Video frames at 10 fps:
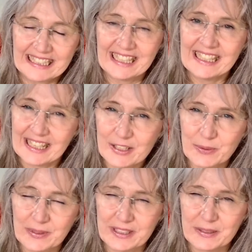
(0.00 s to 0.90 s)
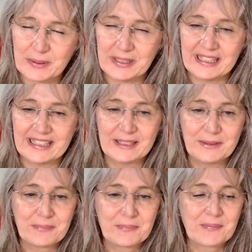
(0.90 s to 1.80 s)
think that's what this one is.
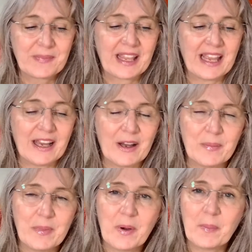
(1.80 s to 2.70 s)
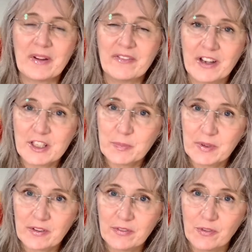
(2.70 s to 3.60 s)
My first
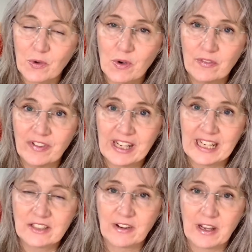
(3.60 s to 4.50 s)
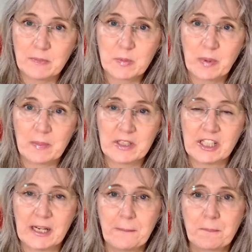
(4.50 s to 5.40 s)
book for Phoenix Flames
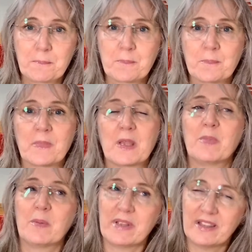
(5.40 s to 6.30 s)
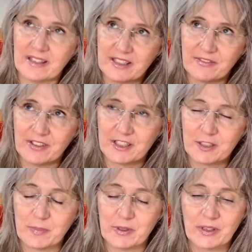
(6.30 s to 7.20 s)
Publishing, but my
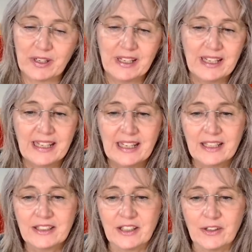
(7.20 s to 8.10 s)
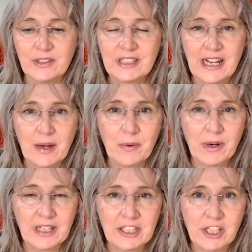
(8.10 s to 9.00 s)
31st book. So today
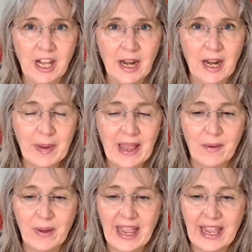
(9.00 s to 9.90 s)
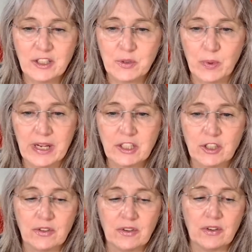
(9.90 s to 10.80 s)
we're going to chat about Hedge
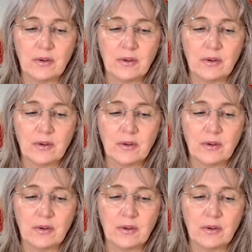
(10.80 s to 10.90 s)
Witchcraft